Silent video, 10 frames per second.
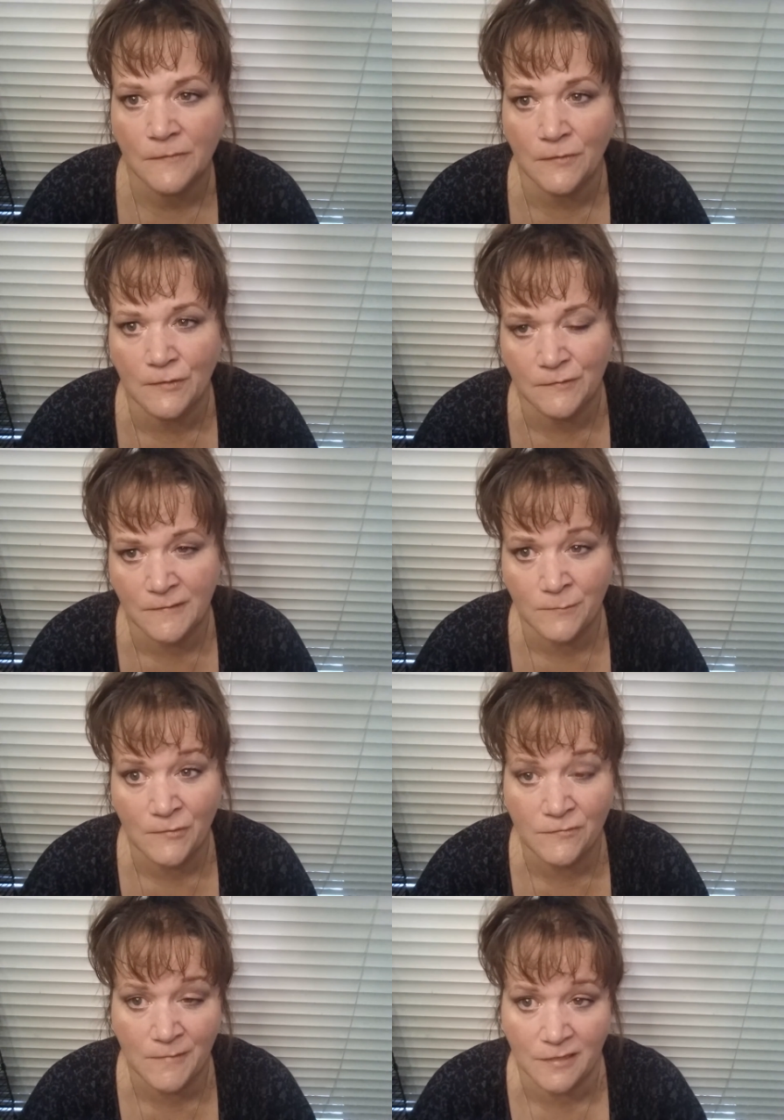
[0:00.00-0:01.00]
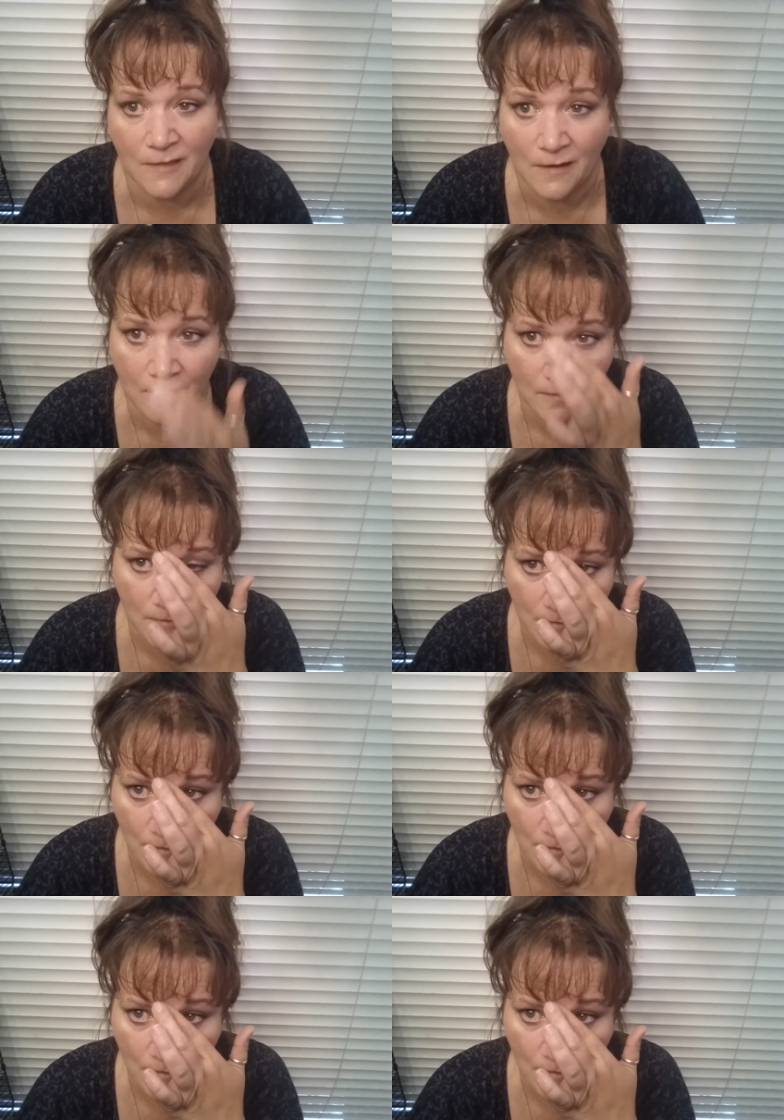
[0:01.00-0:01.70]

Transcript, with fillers: So there's some movement there.